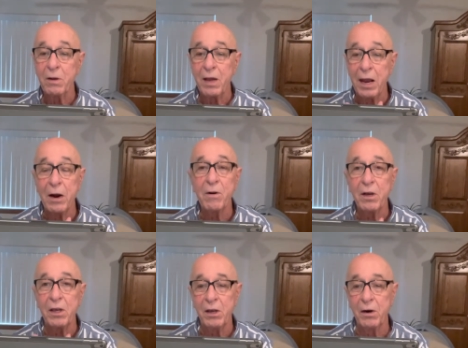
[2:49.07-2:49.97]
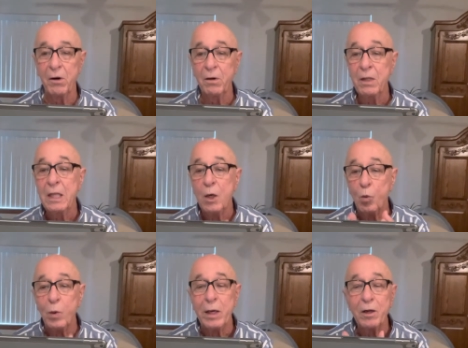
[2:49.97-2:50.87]
era here
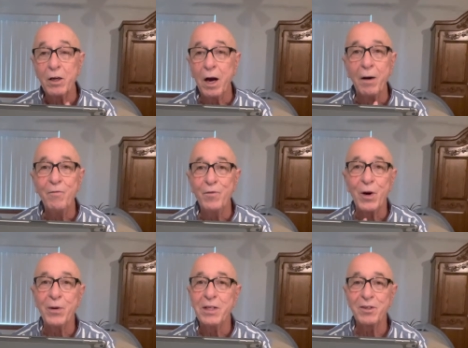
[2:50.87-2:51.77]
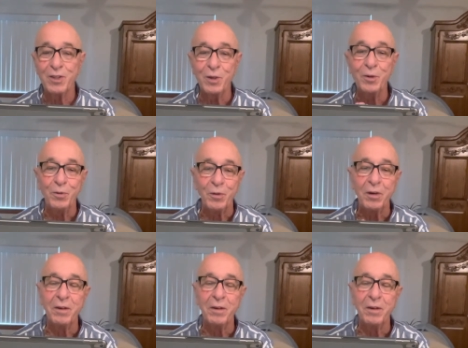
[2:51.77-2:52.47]
will come very soon.